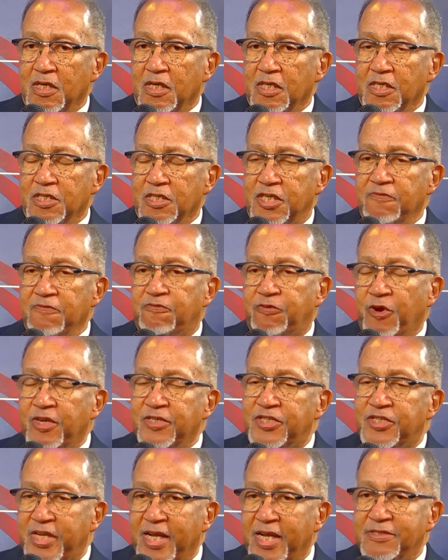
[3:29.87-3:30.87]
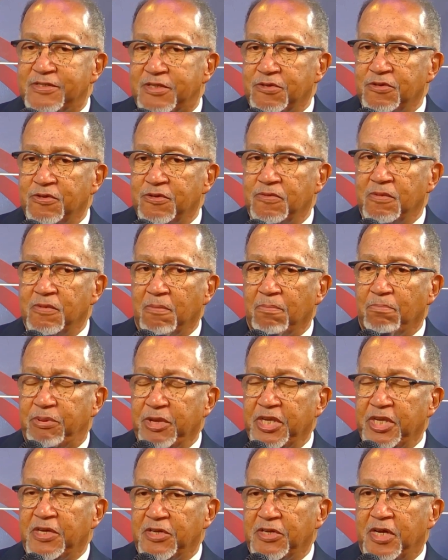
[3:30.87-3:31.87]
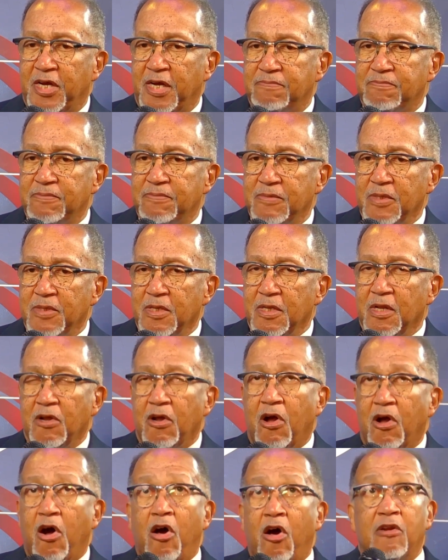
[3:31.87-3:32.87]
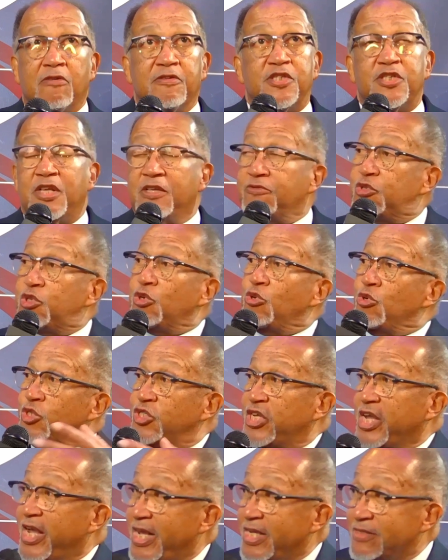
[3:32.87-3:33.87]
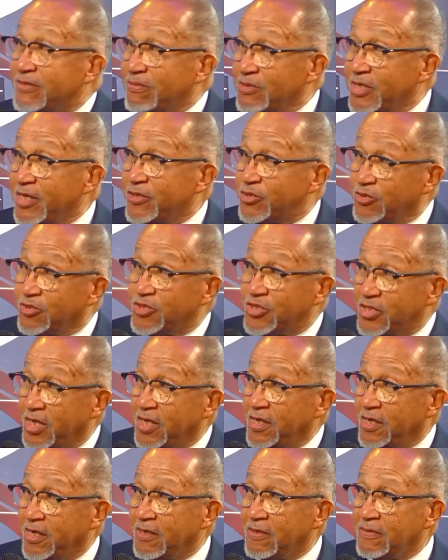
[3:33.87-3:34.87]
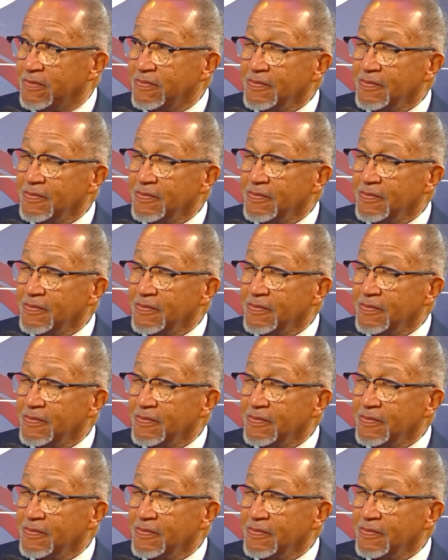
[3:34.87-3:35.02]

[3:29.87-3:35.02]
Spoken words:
she first had to build up all this enthusiasm that you see here. Mm-hmm.